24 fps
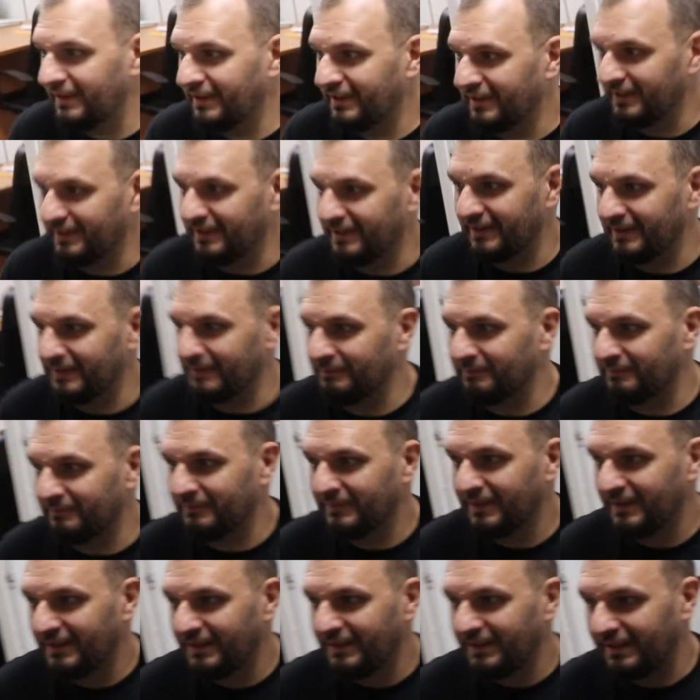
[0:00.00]

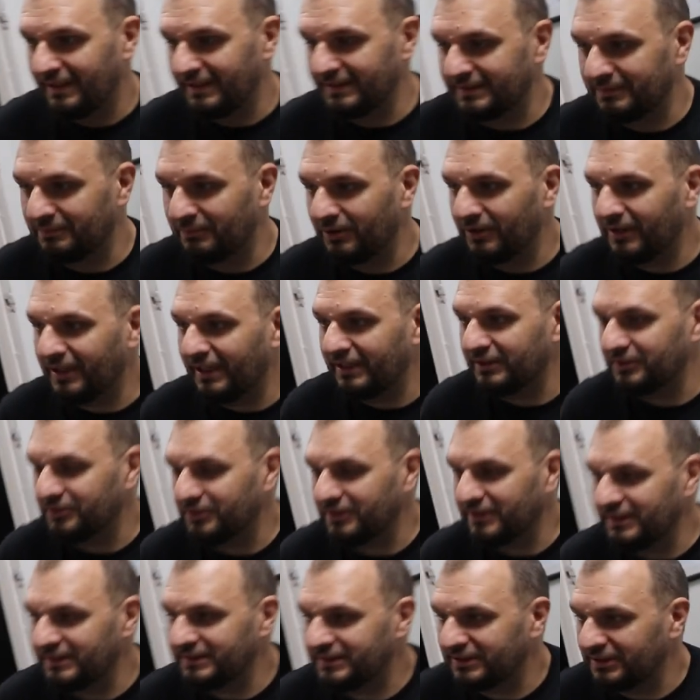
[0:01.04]
a small country
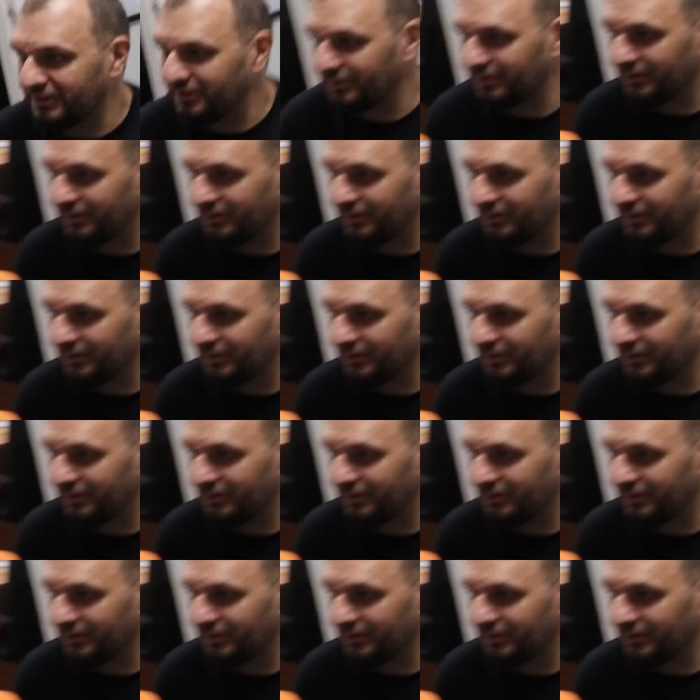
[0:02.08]
in Eastern